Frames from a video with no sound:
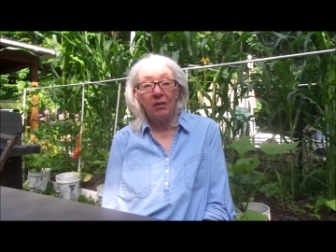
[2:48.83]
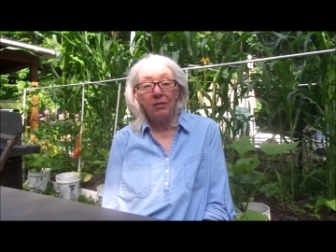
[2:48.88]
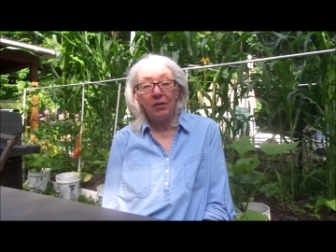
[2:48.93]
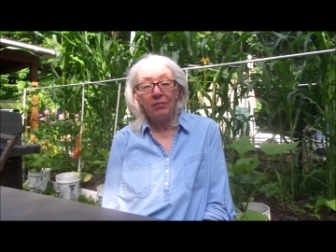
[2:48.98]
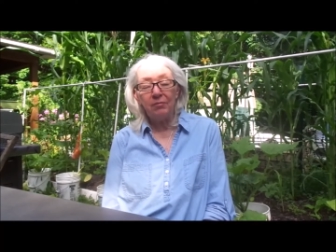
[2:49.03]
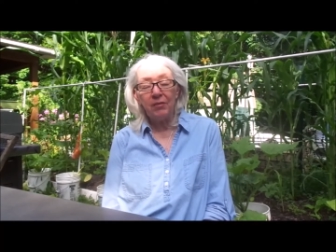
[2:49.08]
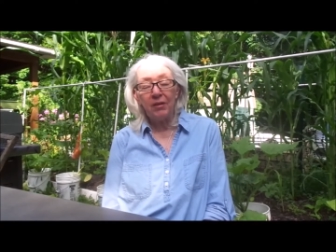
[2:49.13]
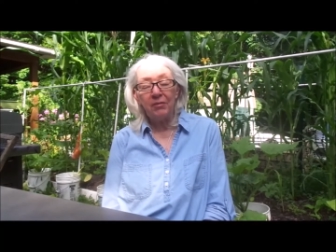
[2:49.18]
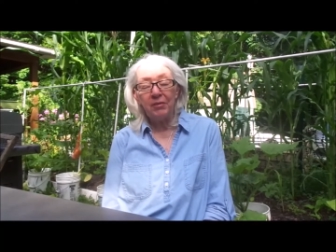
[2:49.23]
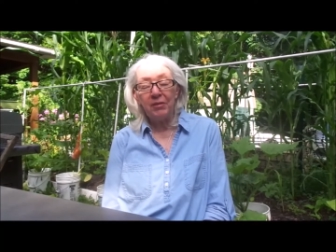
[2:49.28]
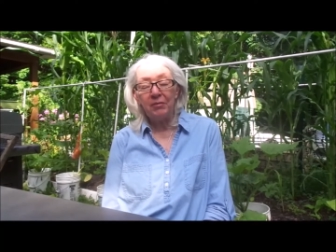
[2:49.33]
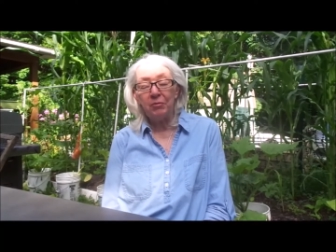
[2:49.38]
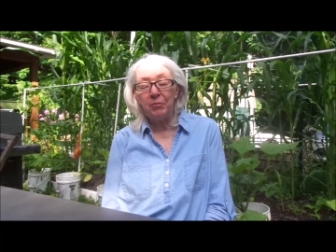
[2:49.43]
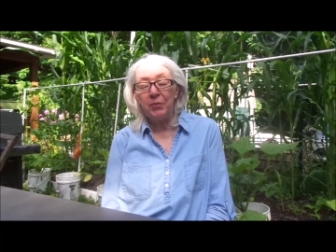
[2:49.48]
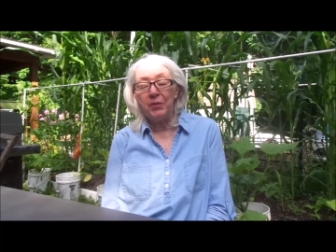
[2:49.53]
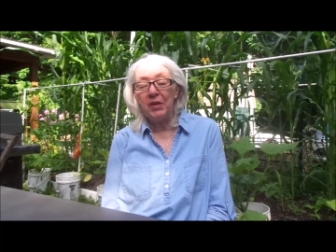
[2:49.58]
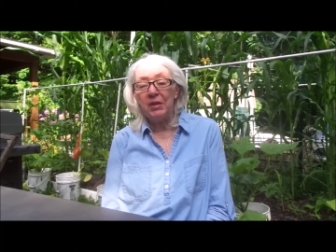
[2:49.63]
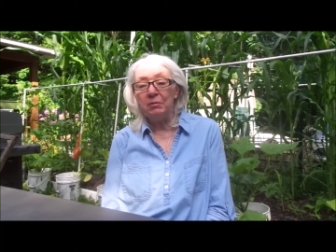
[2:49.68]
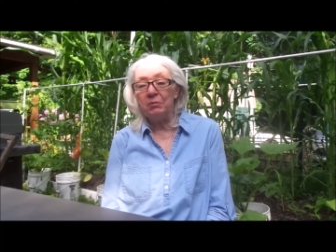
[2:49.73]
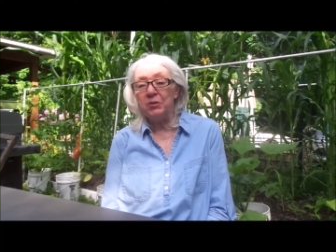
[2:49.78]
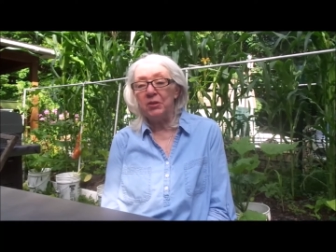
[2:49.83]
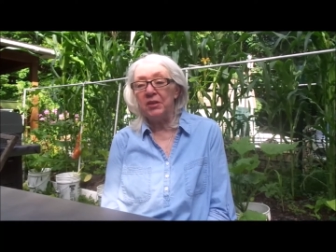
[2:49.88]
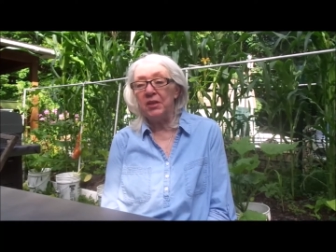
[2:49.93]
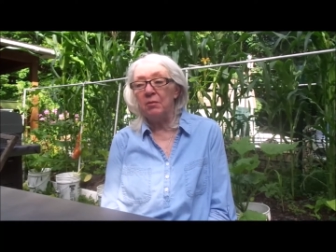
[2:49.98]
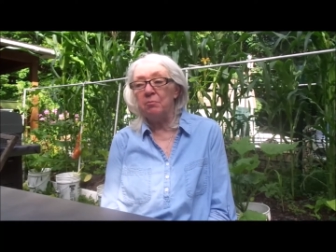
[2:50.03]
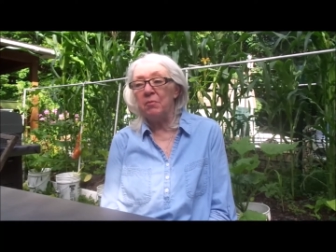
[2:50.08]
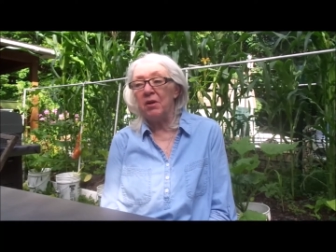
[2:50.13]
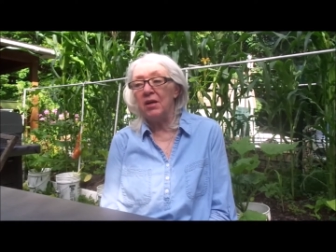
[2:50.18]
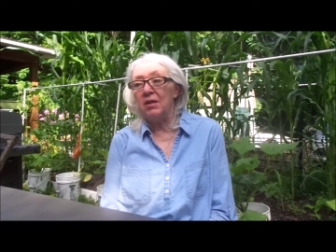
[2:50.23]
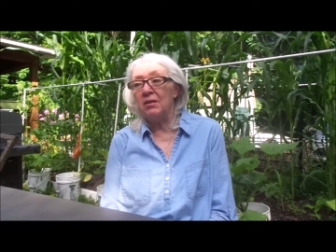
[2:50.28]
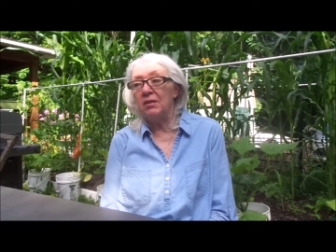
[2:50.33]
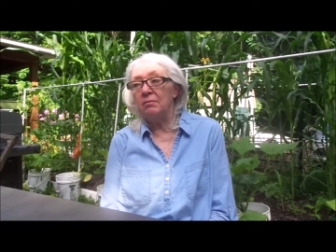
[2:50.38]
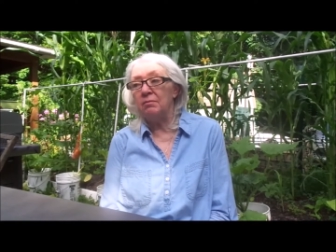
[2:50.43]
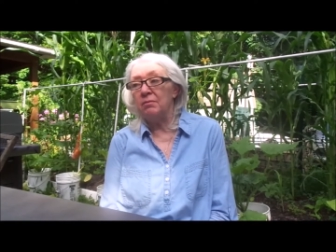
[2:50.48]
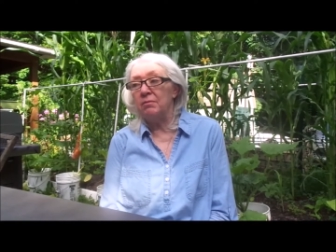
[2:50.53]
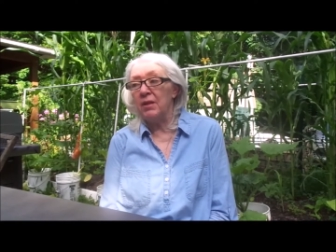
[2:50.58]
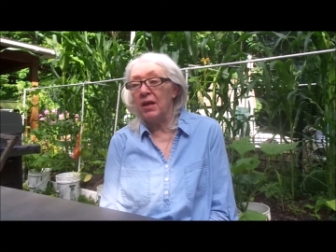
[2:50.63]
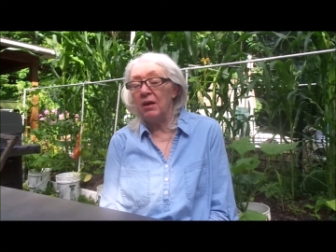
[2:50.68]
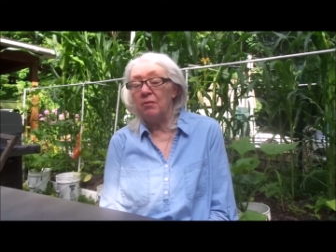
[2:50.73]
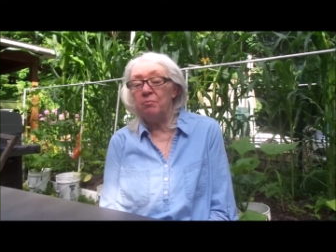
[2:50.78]
I've never been able to get mine
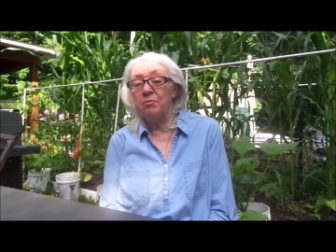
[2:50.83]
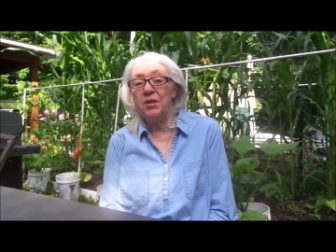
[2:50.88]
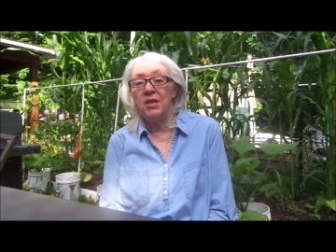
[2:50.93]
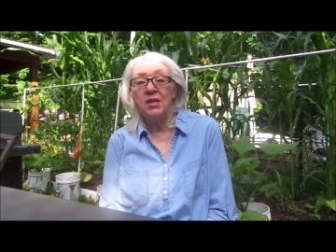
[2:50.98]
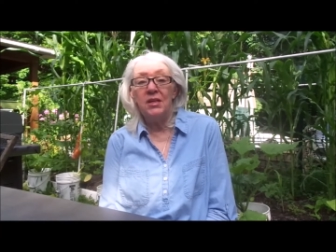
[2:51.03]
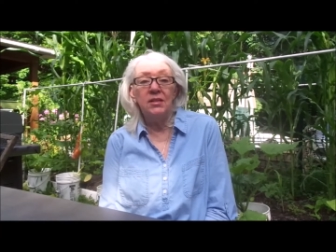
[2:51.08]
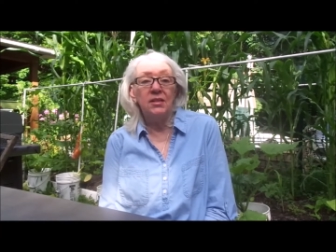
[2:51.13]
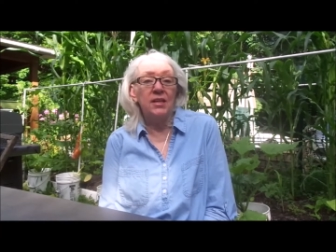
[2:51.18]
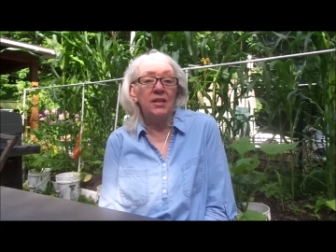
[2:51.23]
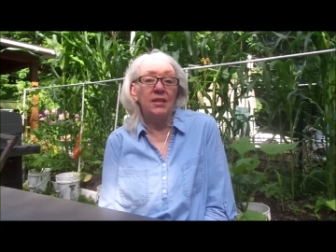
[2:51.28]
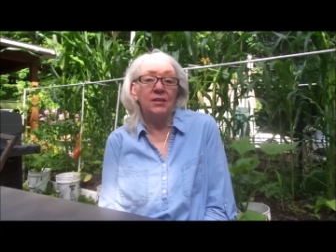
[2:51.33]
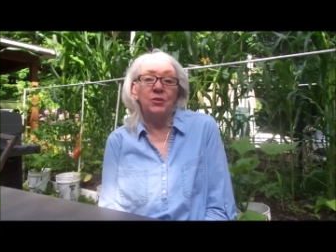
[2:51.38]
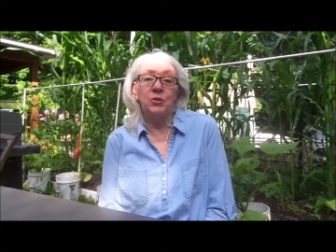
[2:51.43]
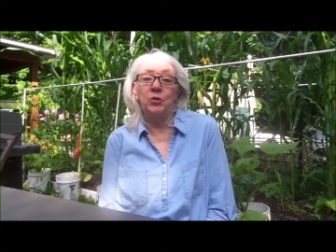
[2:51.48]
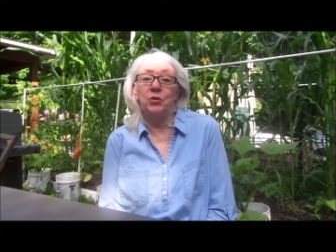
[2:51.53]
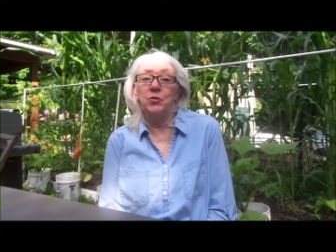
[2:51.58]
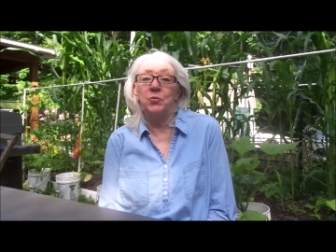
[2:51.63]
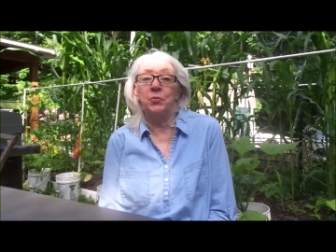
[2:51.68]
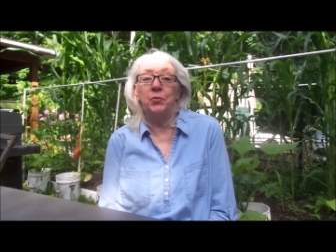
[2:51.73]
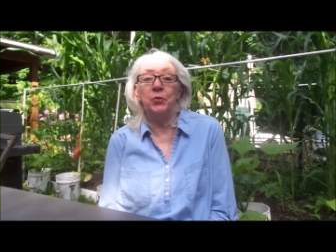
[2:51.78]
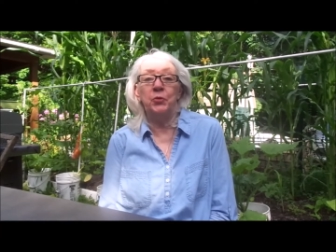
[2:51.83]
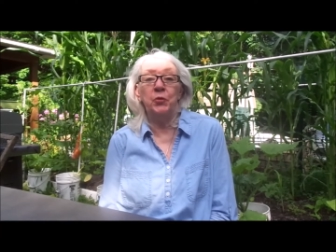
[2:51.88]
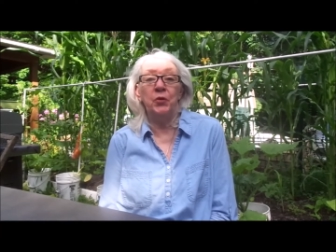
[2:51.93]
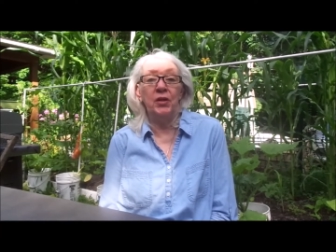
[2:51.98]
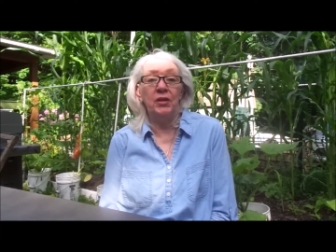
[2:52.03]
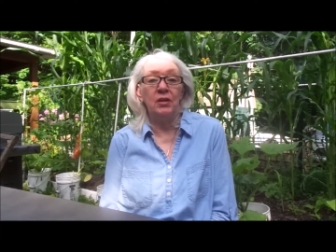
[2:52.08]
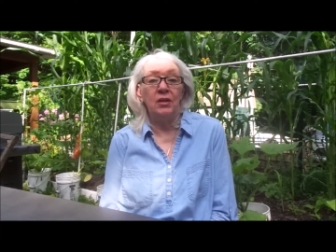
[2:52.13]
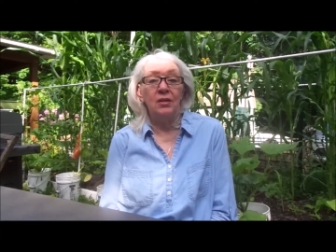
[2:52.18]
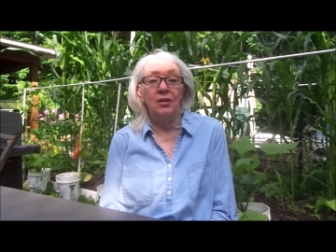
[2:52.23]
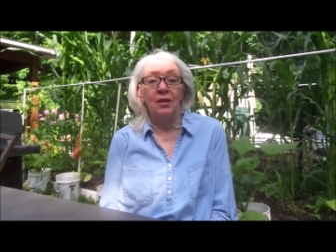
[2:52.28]
that big. The answer is pruning.